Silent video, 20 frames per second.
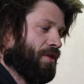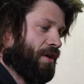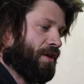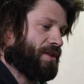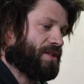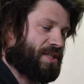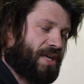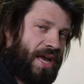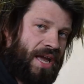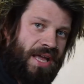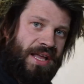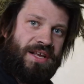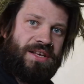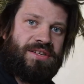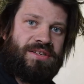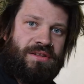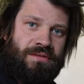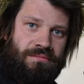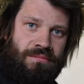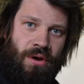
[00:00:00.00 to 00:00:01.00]
that
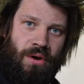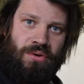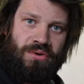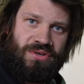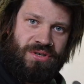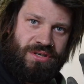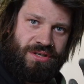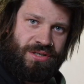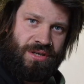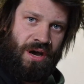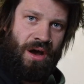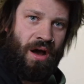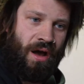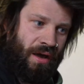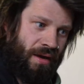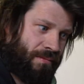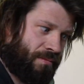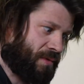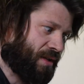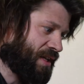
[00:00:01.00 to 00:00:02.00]
takes the most
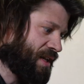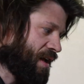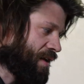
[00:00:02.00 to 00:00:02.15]
time.